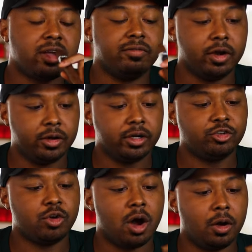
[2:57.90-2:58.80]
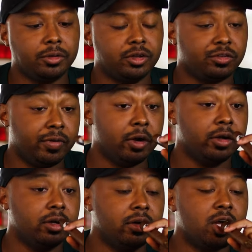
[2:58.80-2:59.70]
Very good draw on this, very
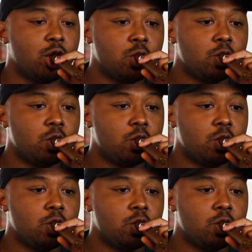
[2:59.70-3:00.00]
good.